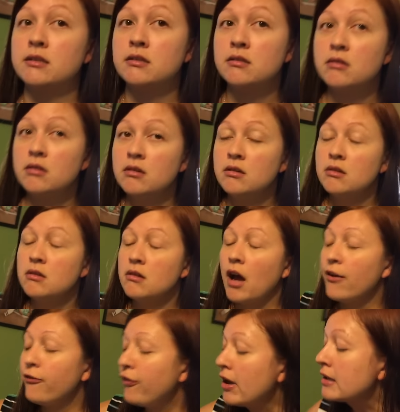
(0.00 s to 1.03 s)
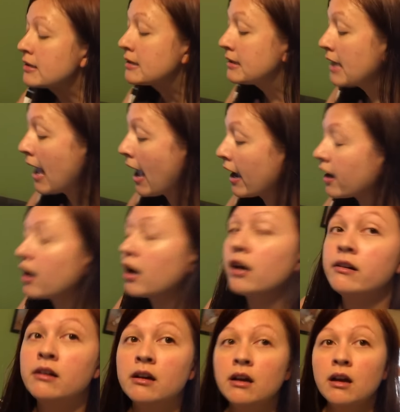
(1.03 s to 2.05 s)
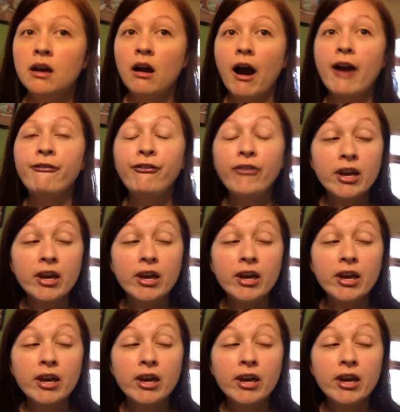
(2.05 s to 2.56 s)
No. I doubt. I feel it. sick. Oh, stop. I it.